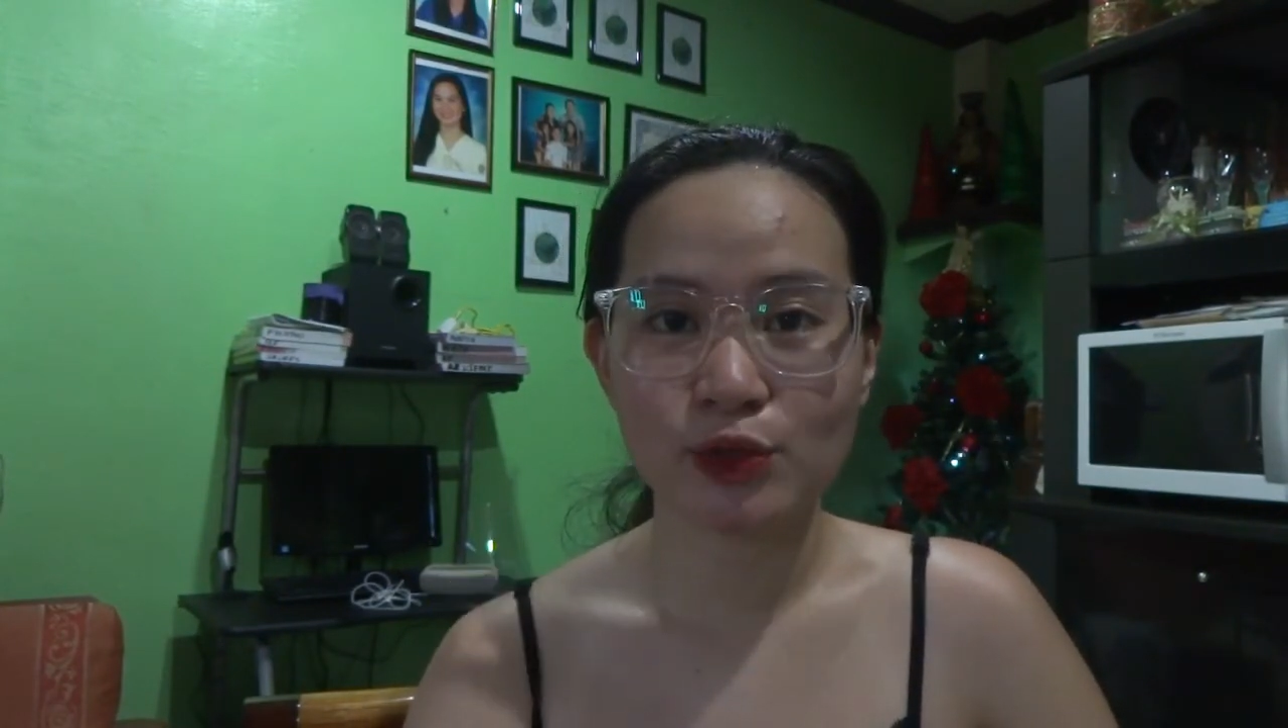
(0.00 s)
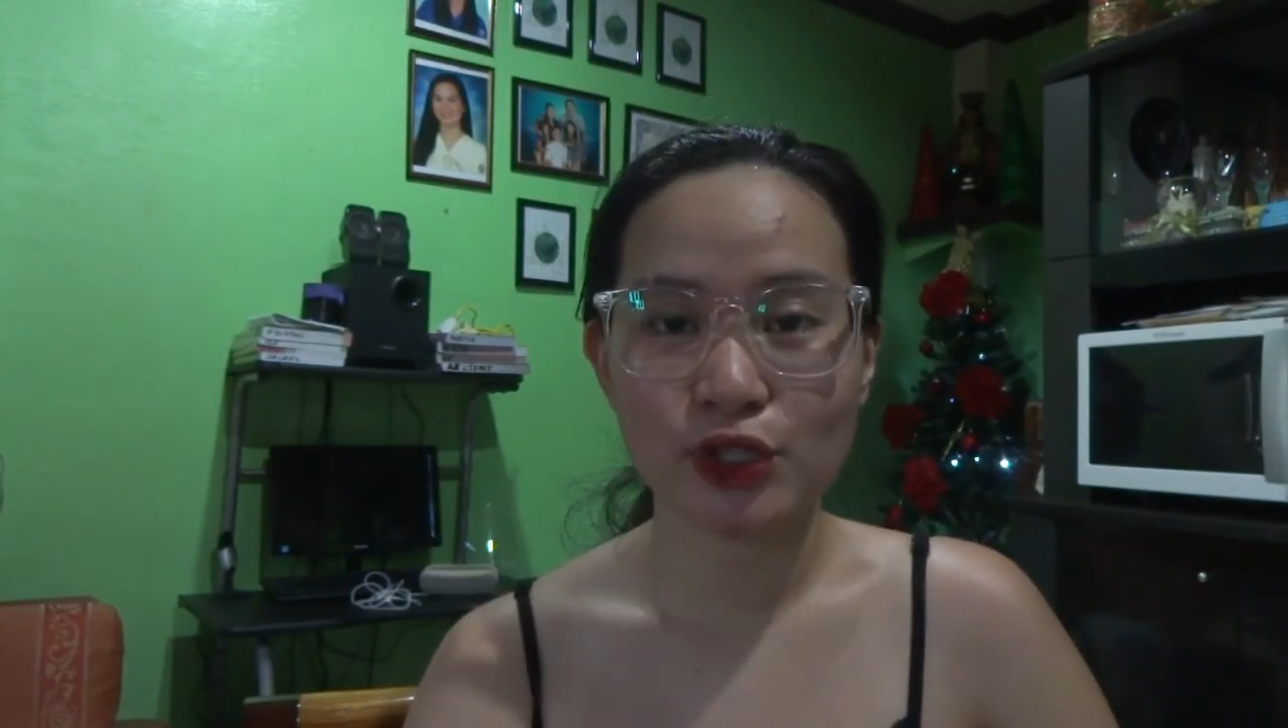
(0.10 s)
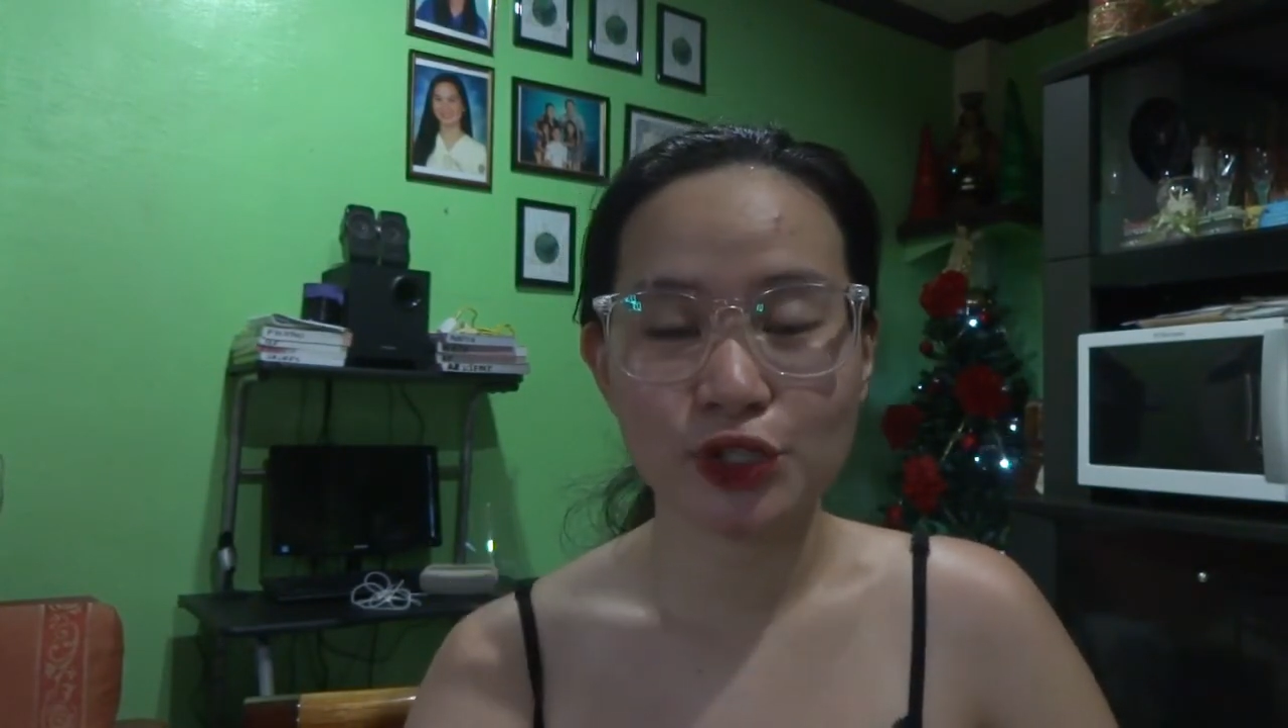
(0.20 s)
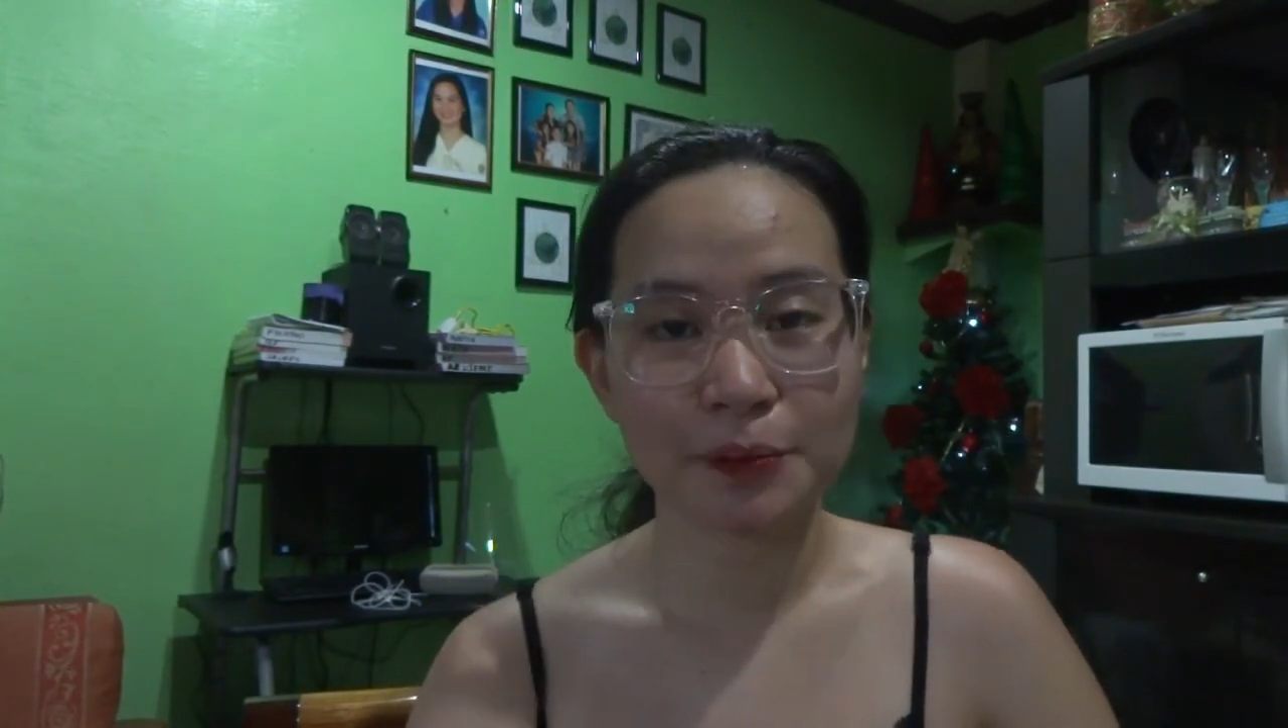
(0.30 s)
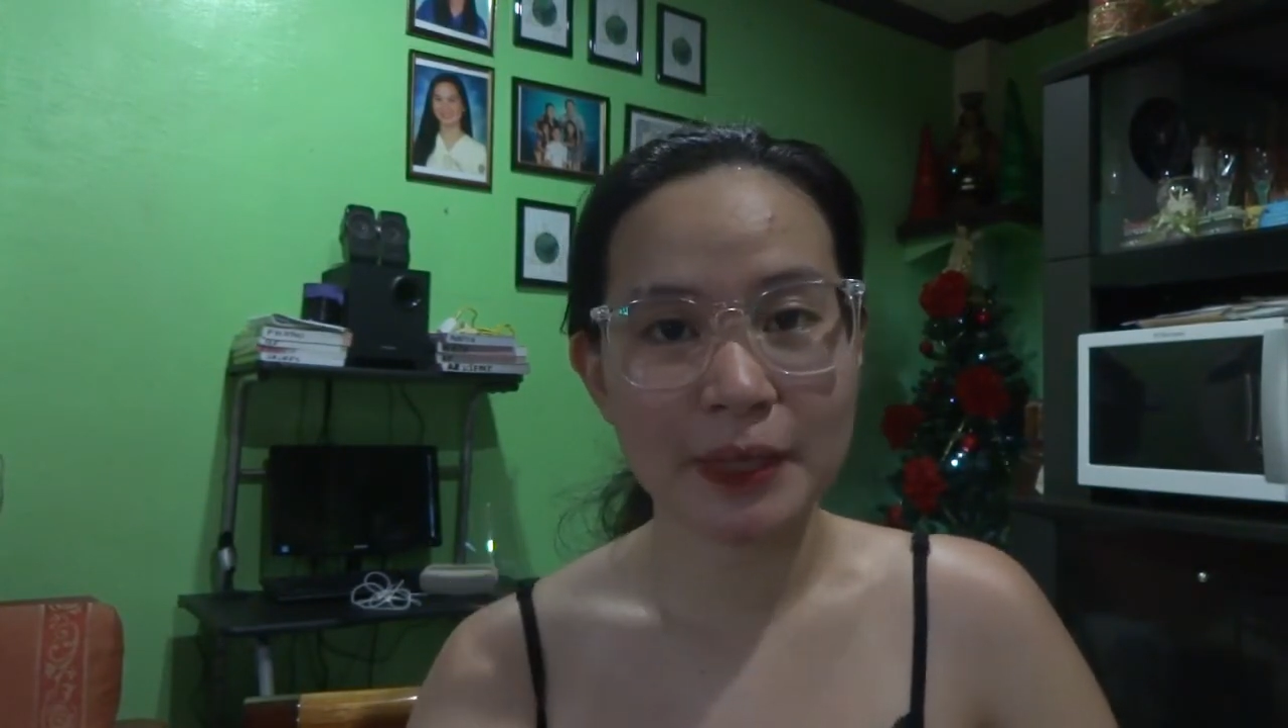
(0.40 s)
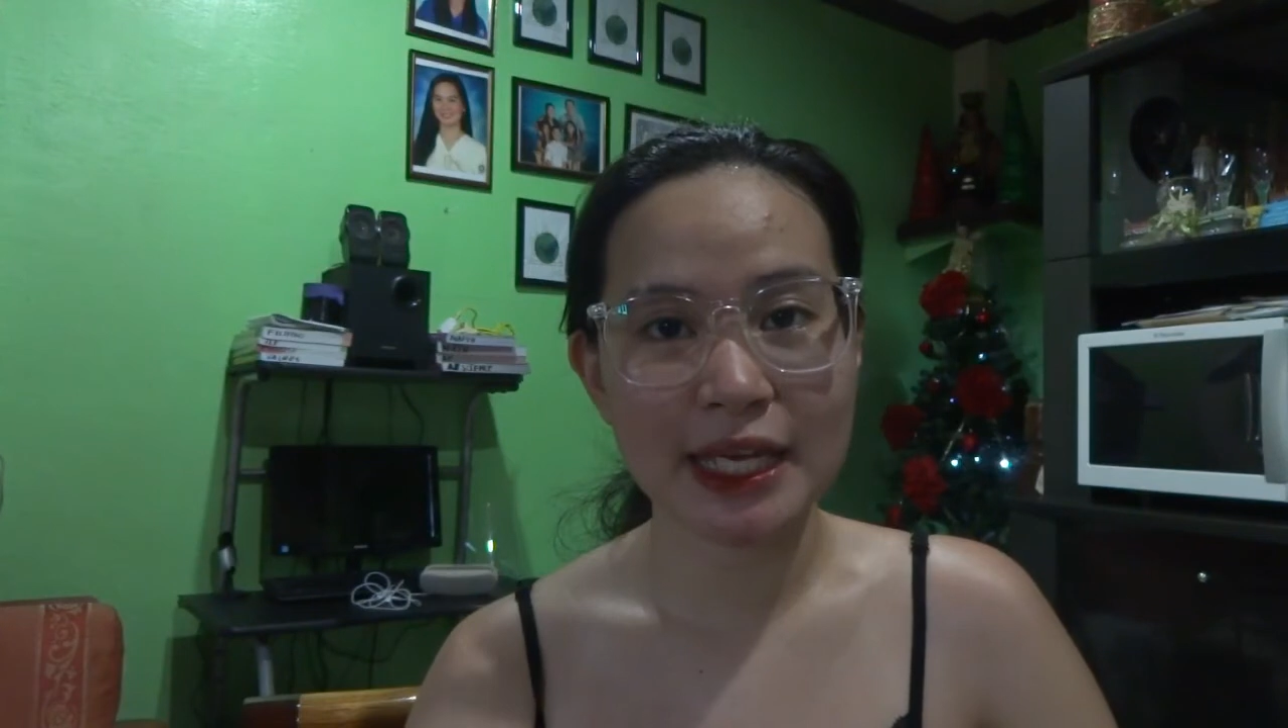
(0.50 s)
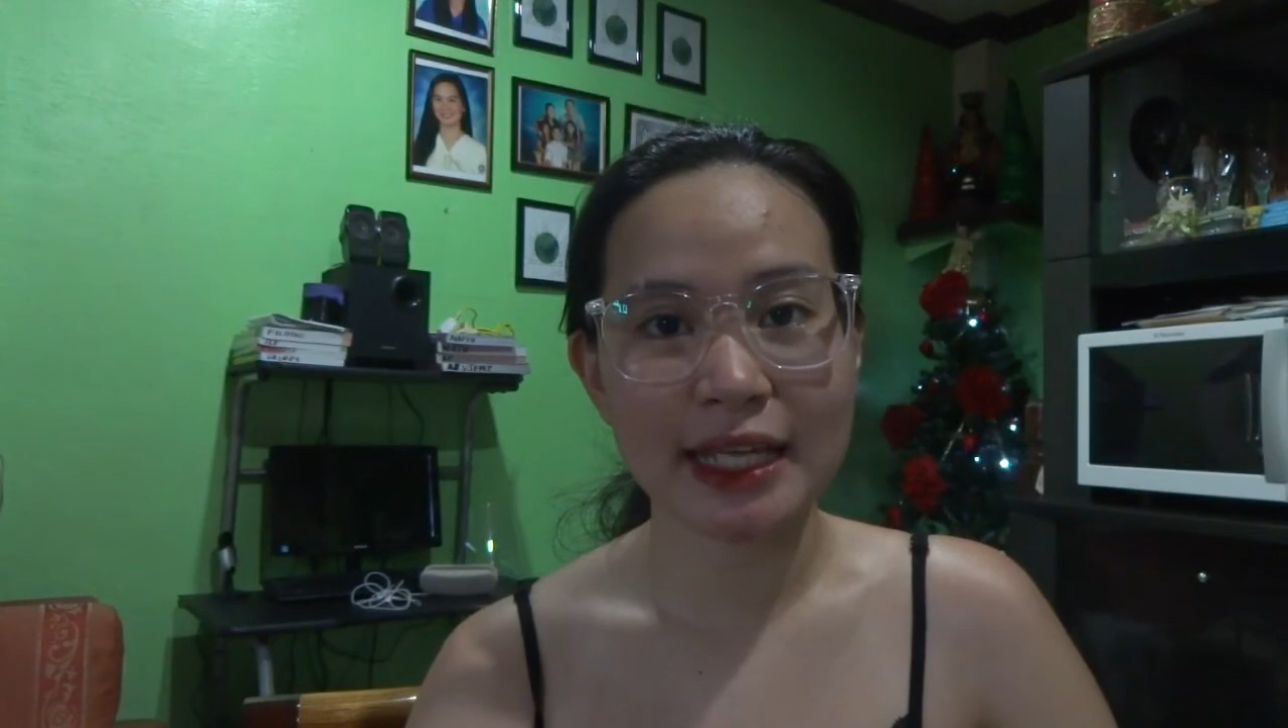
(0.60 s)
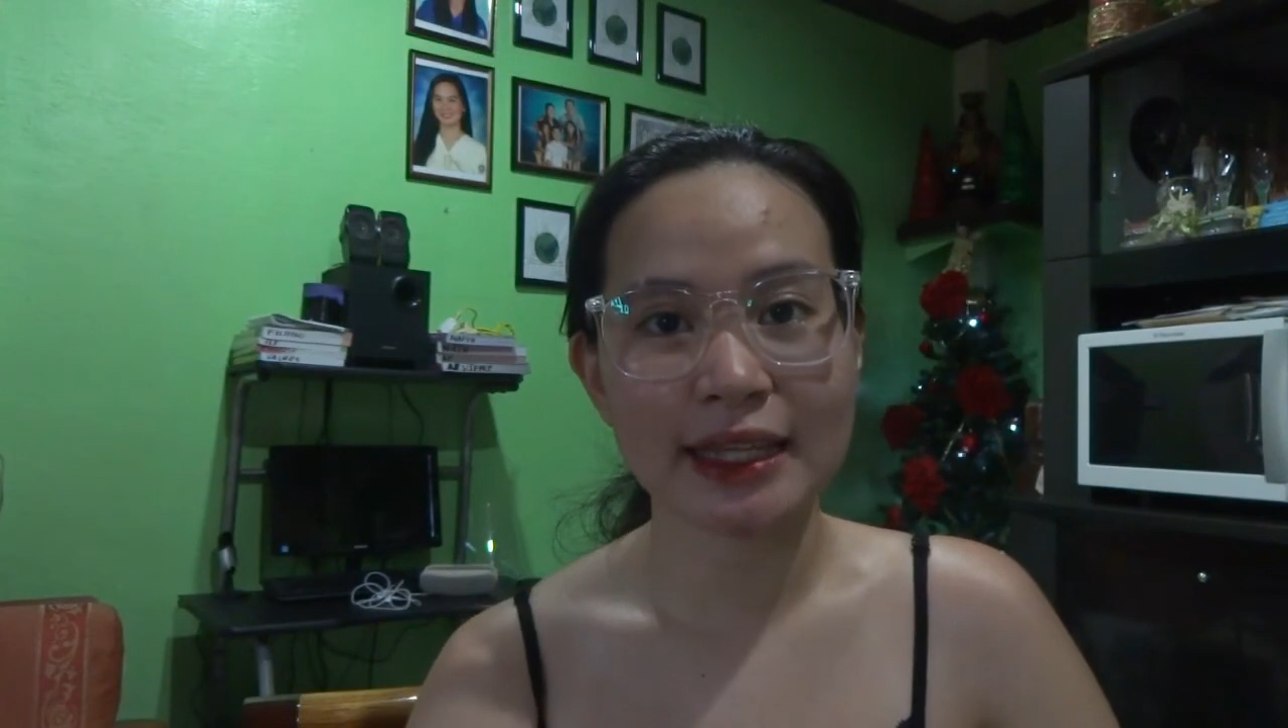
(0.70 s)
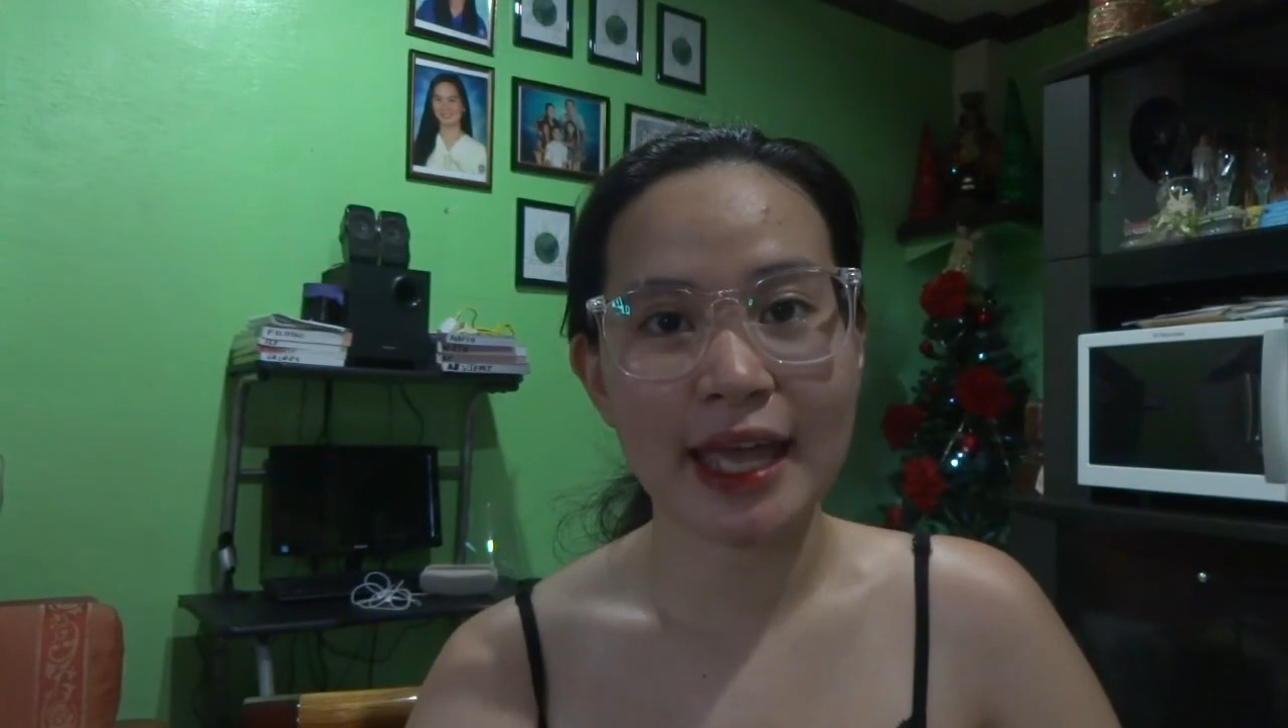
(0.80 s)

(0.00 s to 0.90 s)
which will be at